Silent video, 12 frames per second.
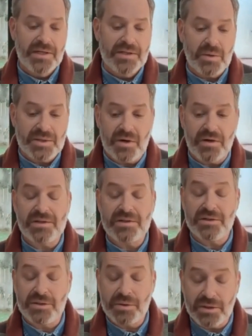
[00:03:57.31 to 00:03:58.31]
So I started
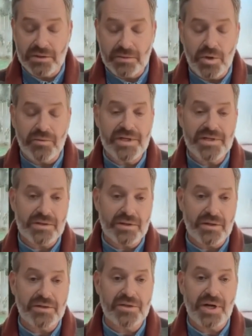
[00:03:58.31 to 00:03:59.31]
to do a little more
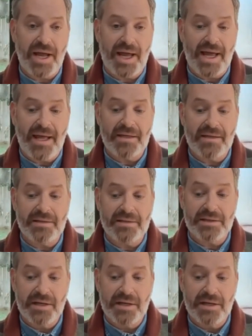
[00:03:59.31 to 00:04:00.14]
research, and